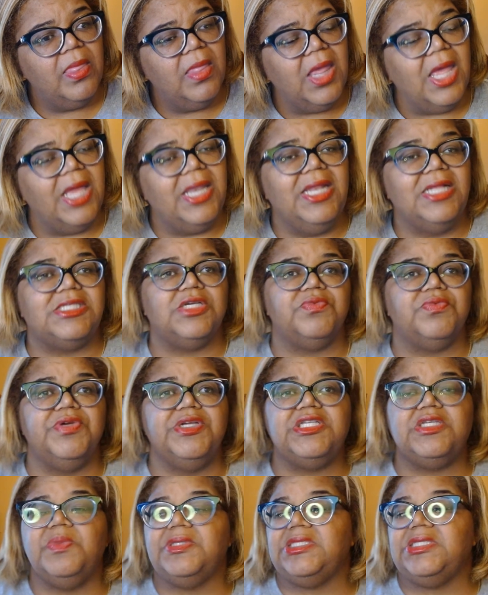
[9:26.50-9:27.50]
And then
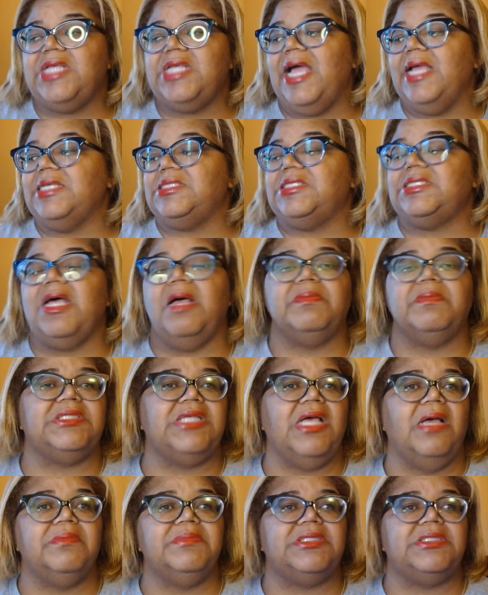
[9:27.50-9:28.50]
Teresa was like, something,
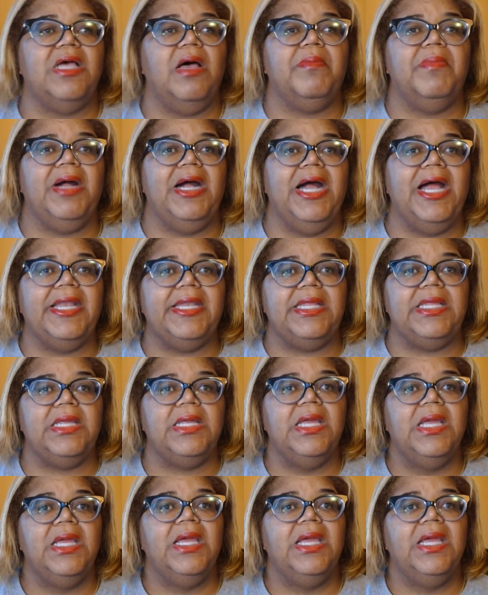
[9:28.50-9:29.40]
something, something, honey.